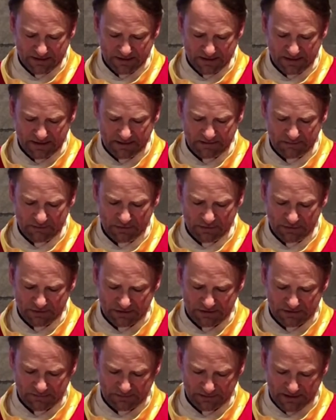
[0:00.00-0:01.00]
and the moon
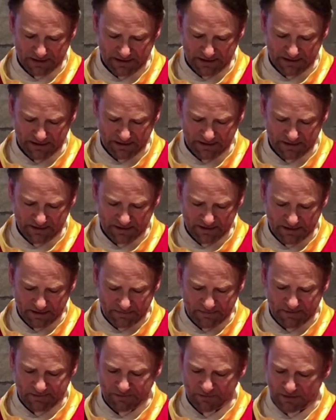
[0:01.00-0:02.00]
to blood
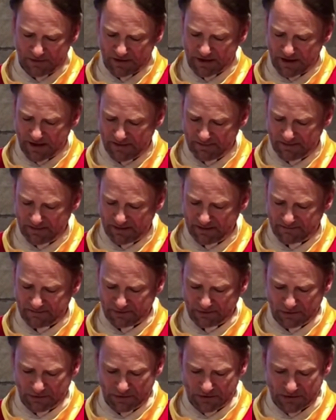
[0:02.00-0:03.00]
before the coming of the
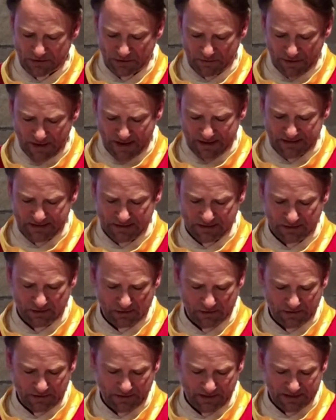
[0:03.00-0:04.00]
Lord's great and
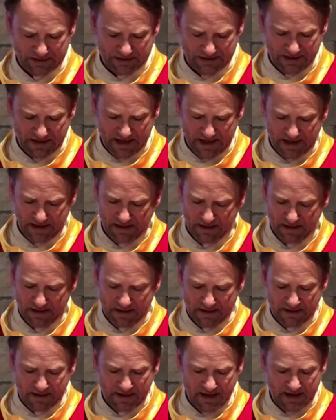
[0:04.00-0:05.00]
glorious day.
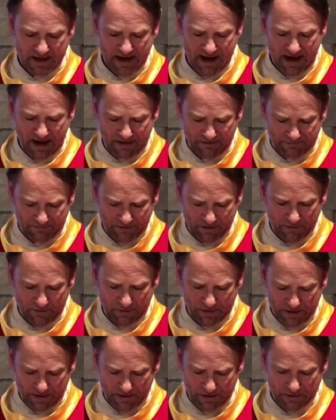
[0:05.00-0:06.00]
Then
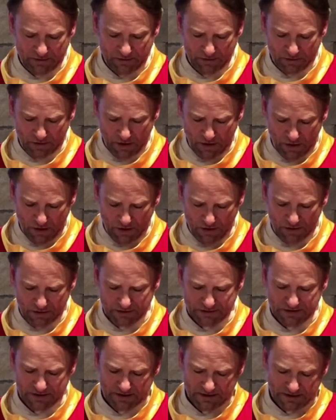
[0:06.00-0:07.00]
everyone who
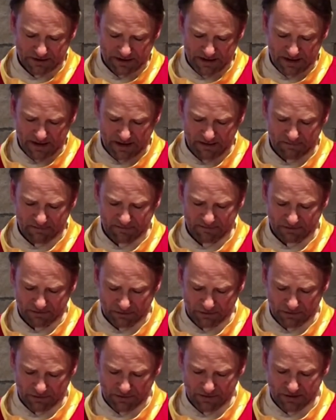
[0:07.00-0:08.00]
calls on the name of the
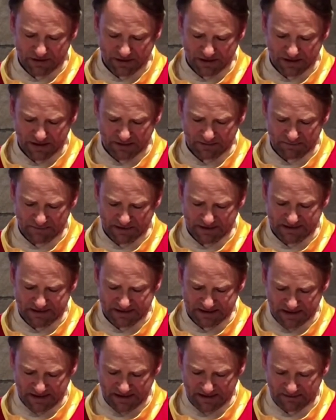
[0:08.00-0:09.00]
Lord shall be
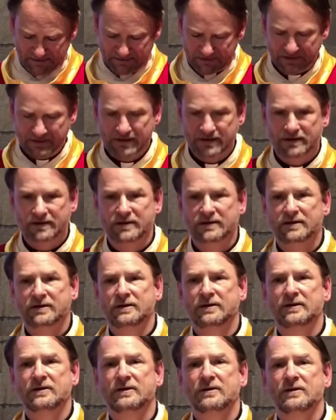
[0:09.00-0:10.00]
saved.
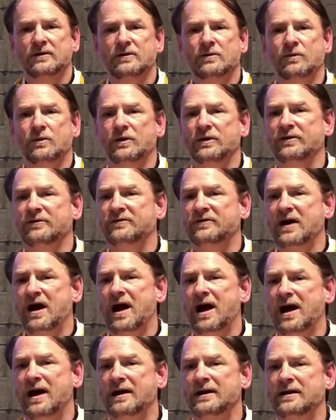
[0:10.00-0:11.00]
Word of
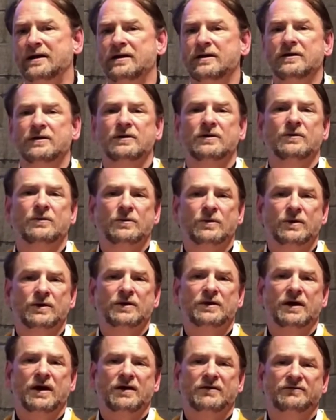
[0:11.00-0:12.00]
God,
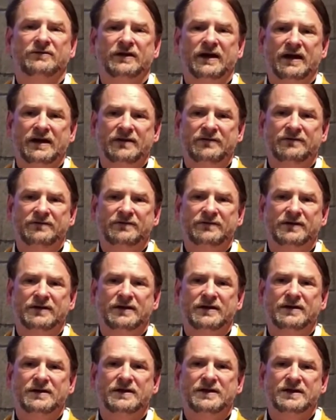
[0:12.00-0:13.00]
word of life.
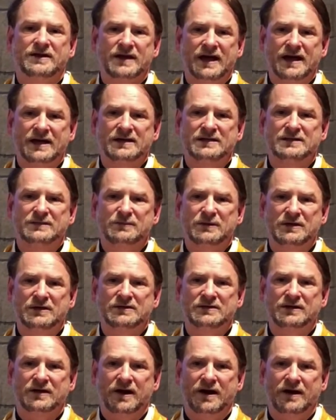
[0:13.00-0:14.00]
Thanks be
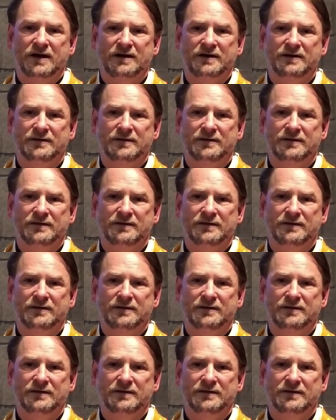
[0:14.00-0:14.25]
to God.